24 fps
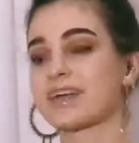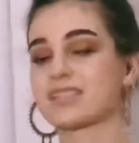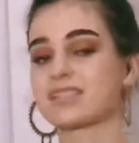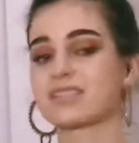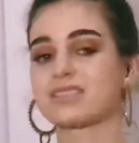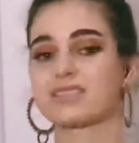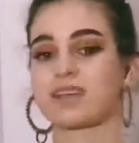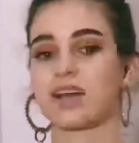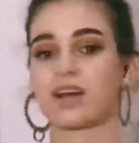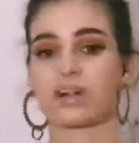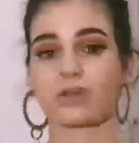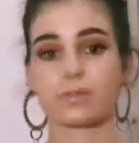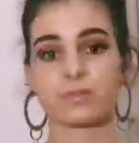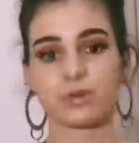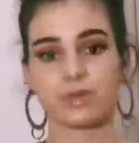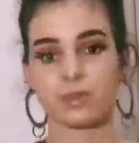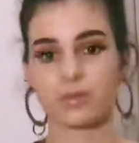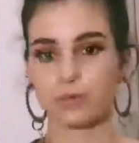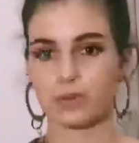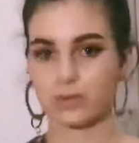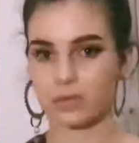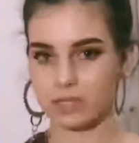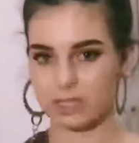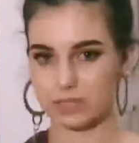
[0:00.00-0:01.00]
to help you
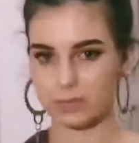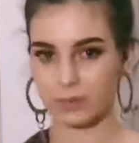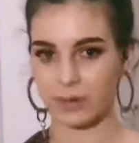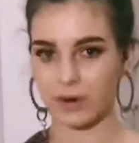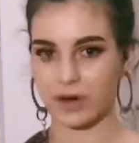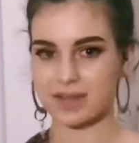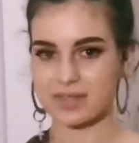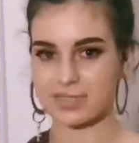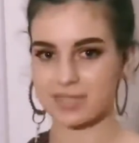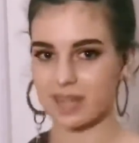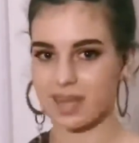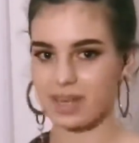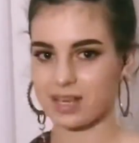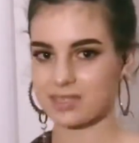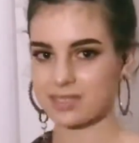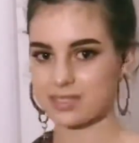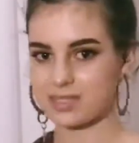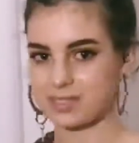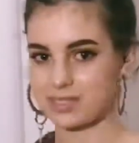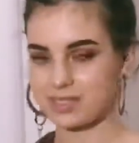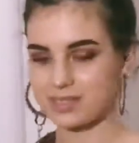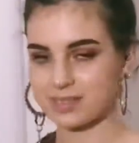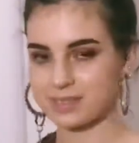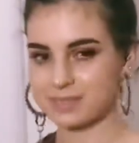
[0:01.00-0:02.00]
through this
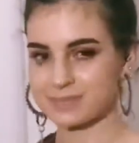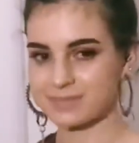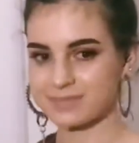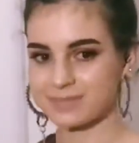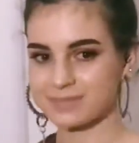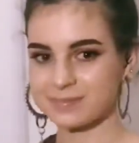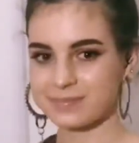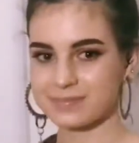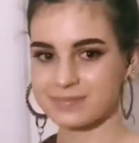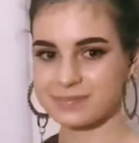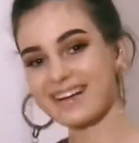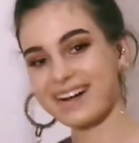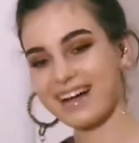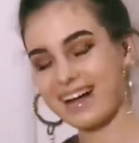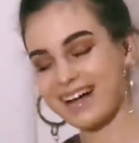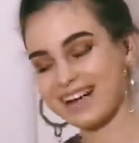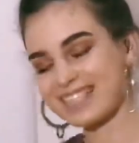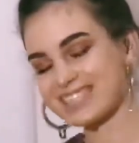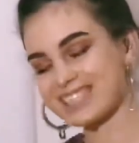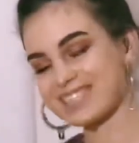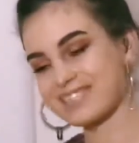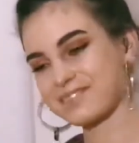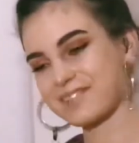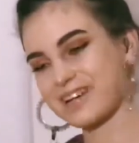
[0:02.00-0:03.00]
process.
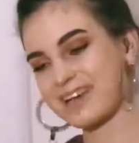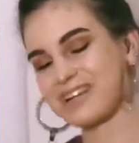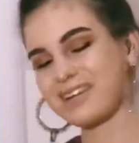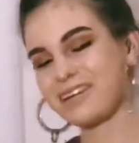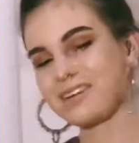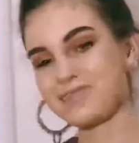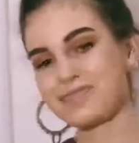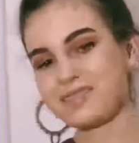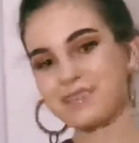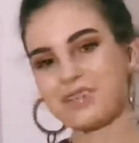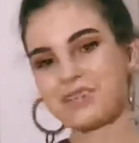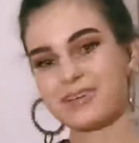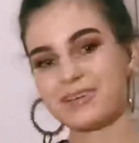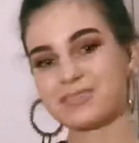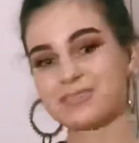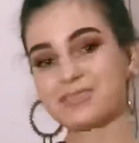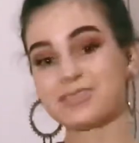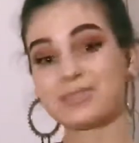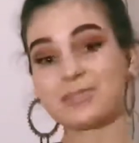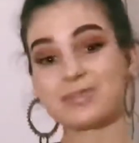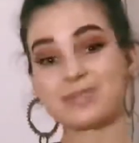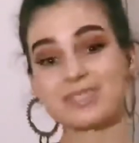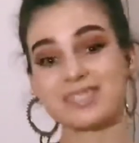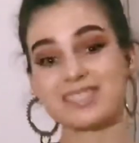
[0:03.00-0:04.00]
And if any of you
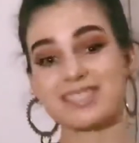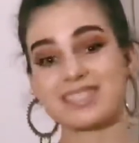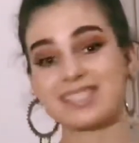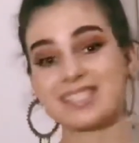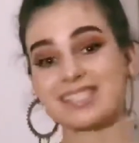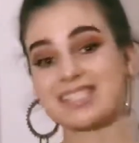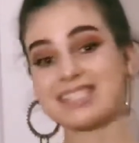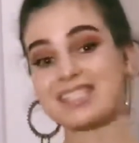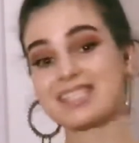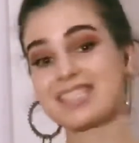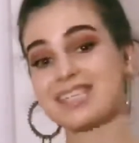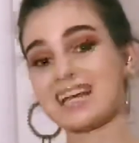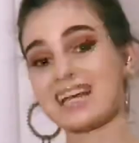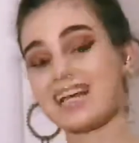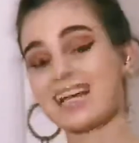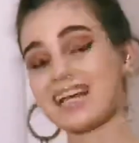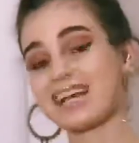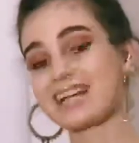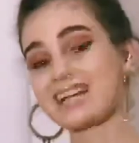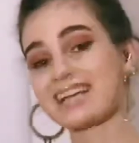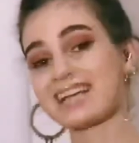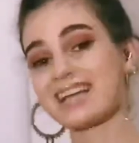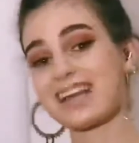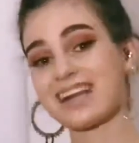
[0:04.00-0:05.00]
do succeed
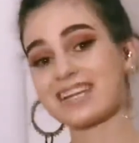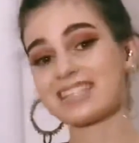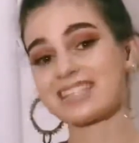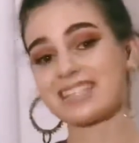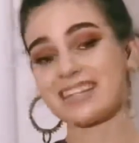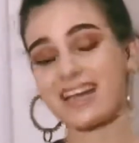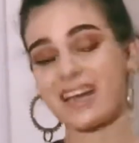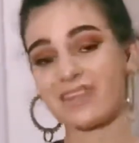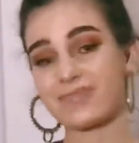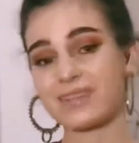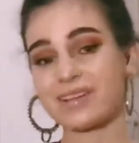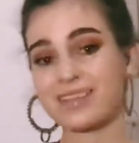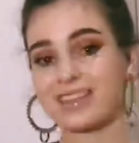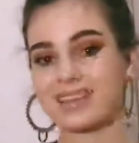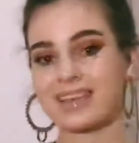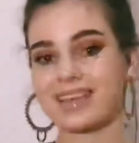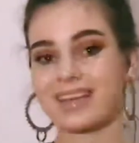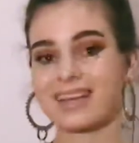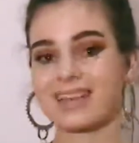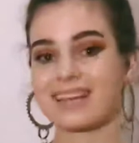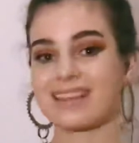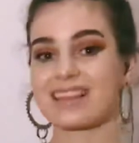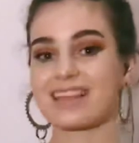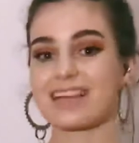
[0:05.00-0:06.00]
in getting
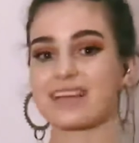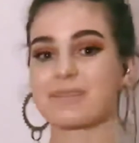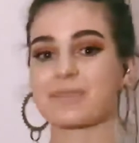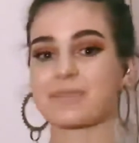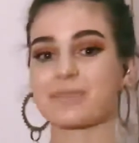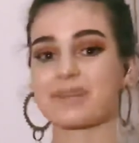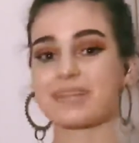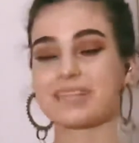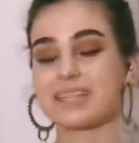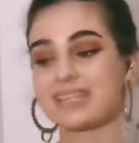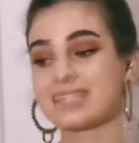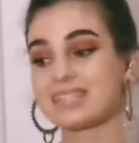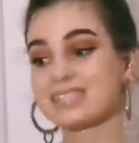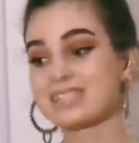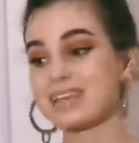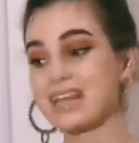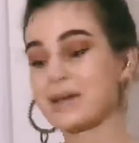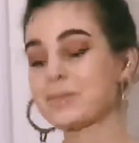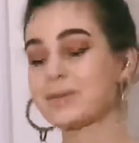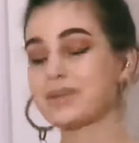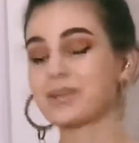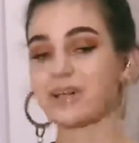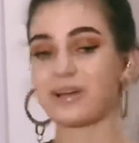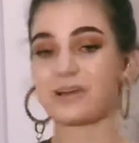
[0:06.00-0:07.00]
everything, then please let
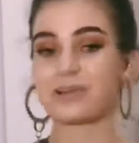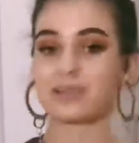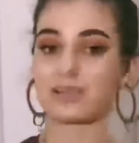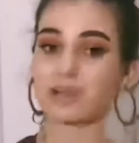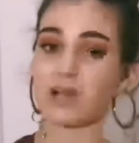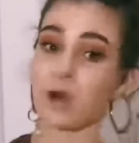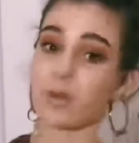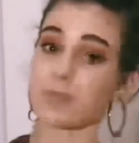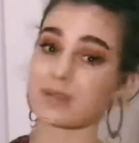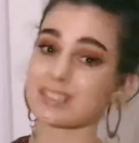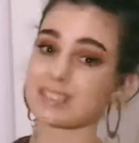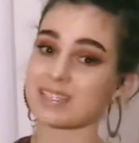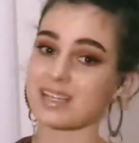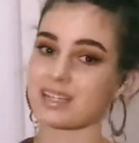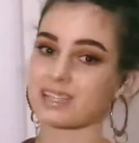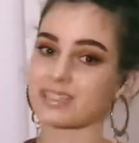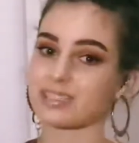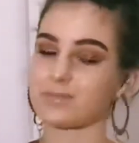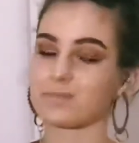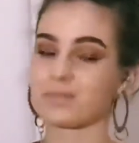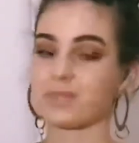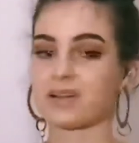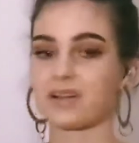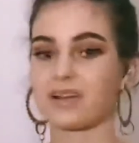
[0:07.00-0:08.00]
me know in the comment
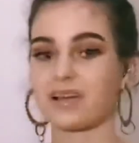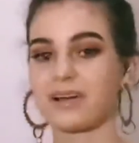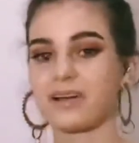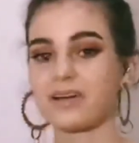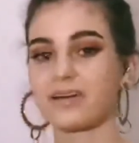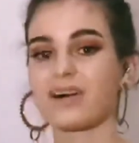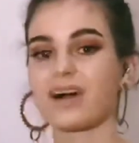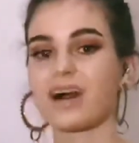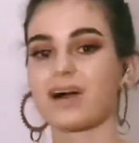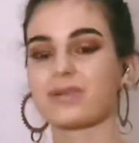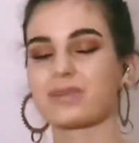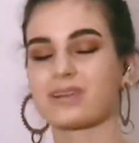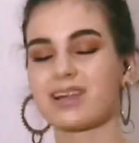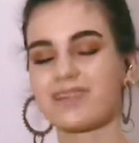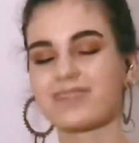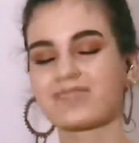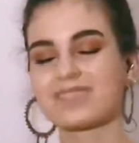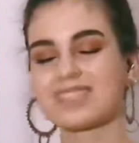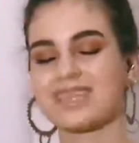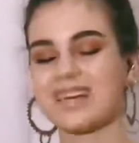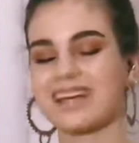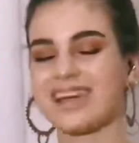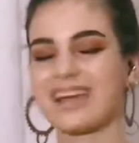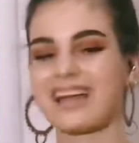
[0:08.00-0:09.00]
section below. I would love
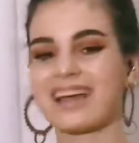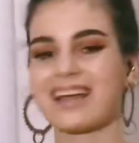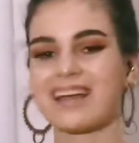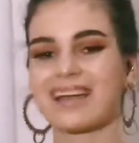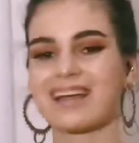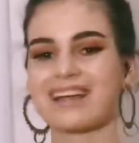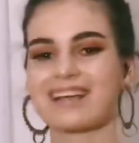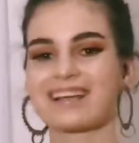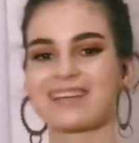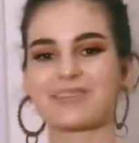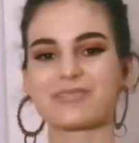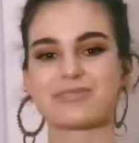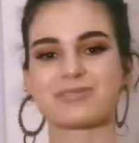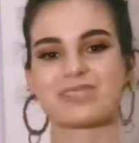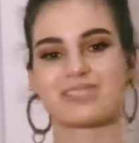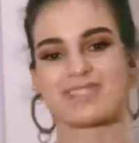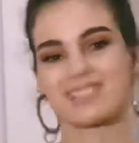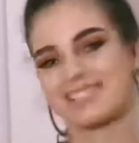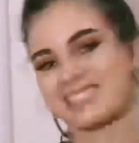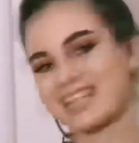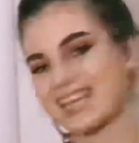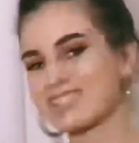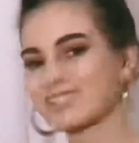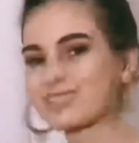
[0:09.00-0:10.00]
to hear your
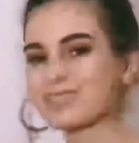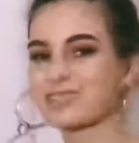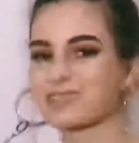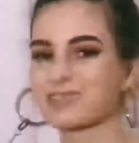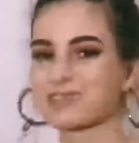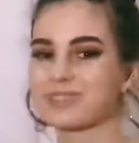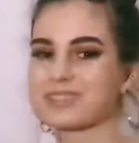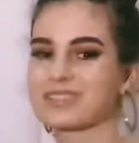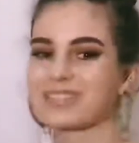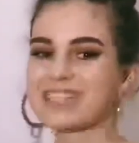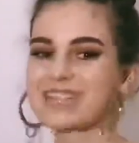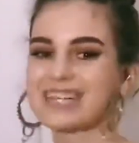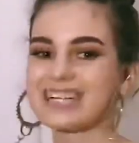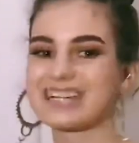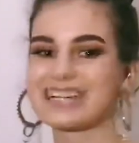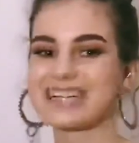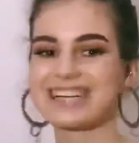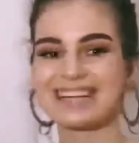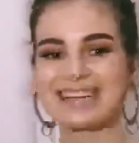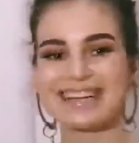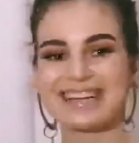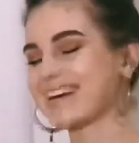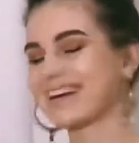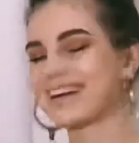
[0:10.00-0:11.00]
success story,
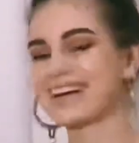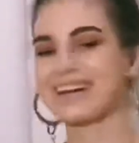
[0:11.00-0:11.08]
and